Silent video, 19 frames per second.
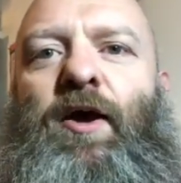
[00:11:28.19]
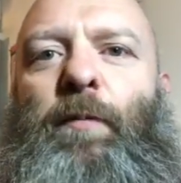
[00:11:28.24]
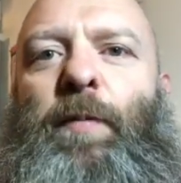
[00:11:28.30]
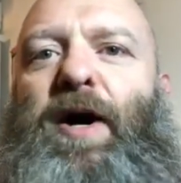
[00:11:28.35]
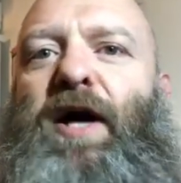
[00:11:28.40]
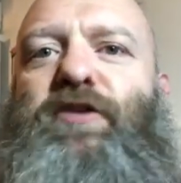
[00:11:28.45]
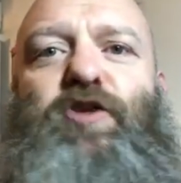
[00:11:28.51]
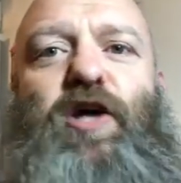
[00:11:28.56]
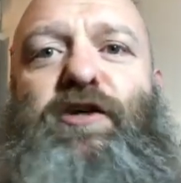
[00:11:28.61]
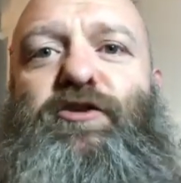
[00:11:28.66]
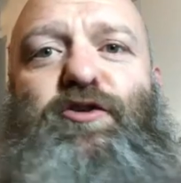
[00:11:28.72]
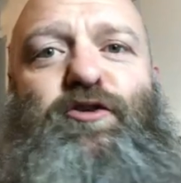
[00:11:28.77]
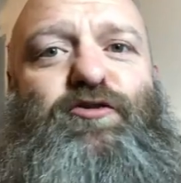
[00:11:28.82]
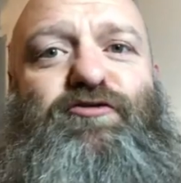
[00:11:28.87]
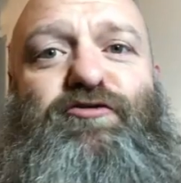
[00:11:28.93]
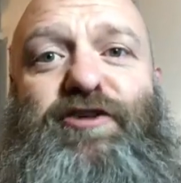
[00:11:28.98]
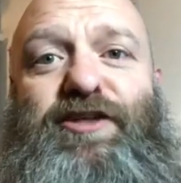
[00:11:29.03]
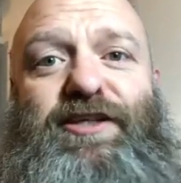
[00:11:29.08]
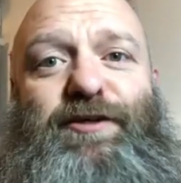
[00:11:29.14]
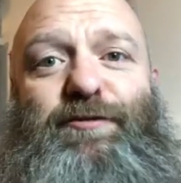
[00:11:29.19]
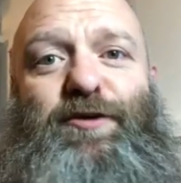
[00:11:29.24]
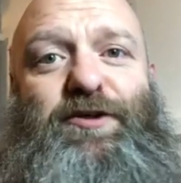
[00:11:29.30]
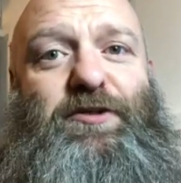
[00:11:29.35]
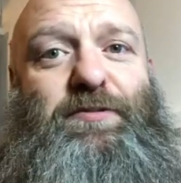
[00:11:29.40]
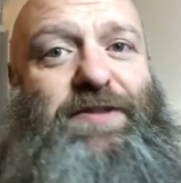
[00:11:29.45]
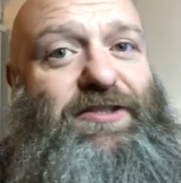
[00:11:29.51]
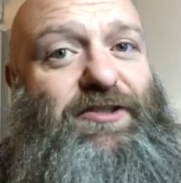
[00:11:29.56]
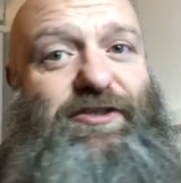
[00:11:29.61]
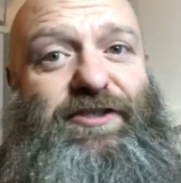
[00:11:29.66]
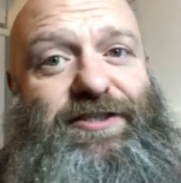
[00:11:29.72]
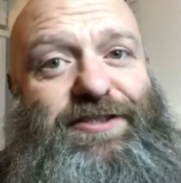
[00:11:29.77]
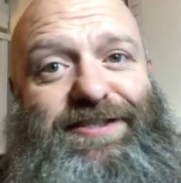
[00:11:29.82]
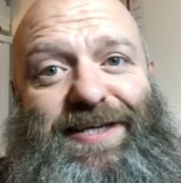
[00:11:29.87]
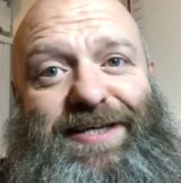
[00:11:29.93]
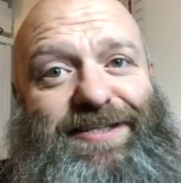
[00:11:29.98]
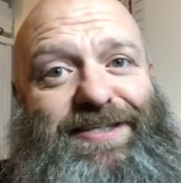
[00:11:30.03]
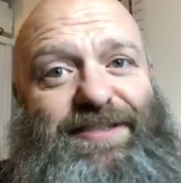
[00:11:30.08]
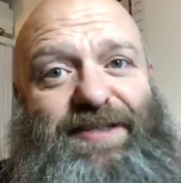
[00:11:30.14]
But I don't really want to be treated
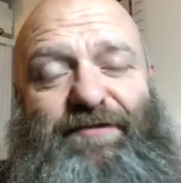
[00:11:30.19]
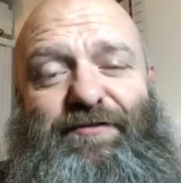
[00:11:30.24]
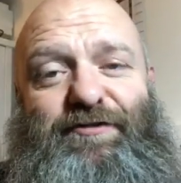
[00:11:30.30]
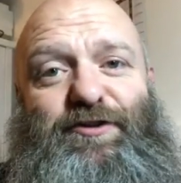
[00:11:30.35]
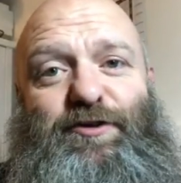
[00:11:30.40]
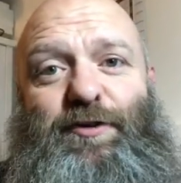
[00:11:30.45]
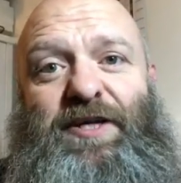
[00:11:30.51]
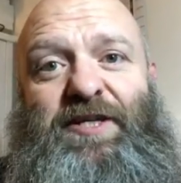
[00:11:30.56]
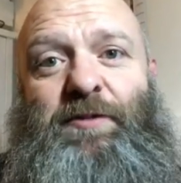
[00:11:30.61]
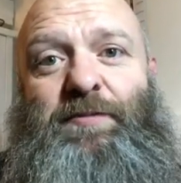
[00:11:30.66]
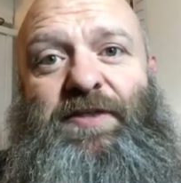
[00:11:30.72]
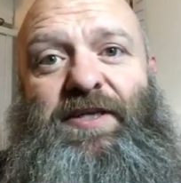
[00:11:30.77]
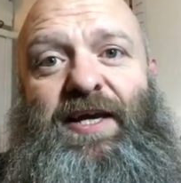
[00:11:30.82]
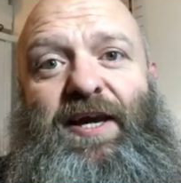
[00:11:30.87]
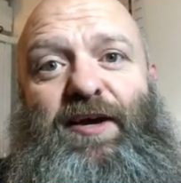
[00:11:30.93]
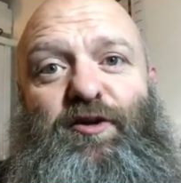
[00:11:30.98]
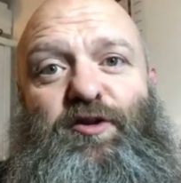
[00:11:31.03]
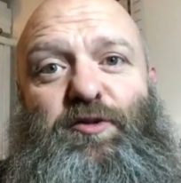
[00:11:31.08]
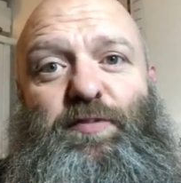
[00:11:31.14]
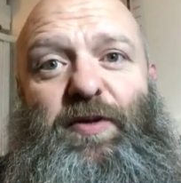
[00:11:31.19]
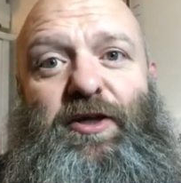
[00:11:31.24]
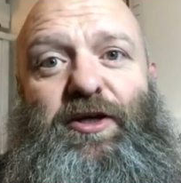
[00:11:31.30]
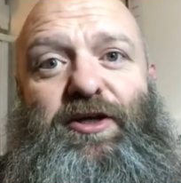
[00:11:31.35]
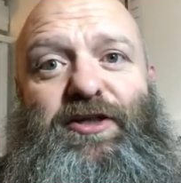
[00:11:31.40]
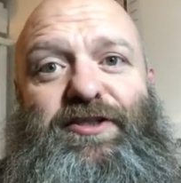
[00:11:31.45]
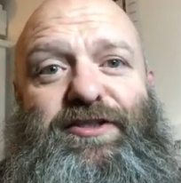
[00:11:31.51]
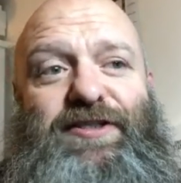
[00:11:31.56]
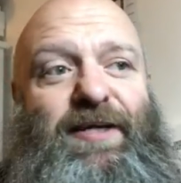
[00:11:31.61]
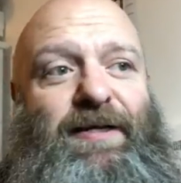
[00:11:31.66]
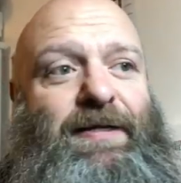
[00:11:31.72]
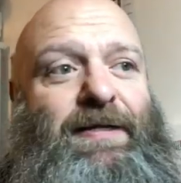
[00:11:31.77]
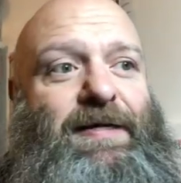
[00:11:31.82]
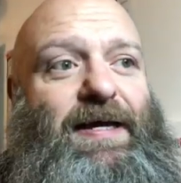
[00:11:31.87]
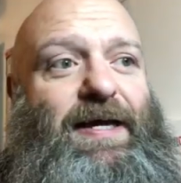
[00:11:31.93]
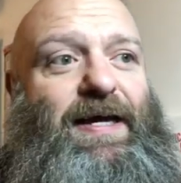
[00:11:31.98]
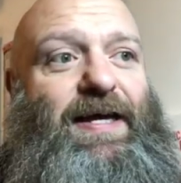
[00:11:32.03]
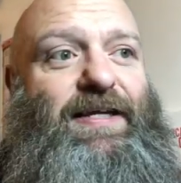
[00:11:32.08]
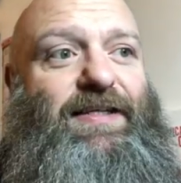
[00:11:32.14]
any different to anybody else, because
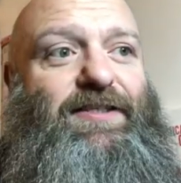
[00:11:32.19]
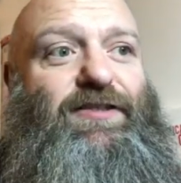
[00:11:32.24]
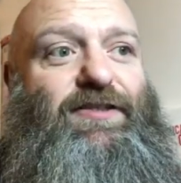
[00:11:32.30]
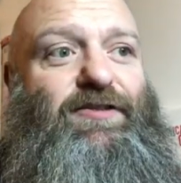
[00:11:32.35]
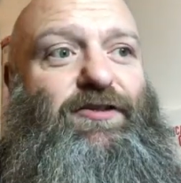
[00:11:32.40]
it's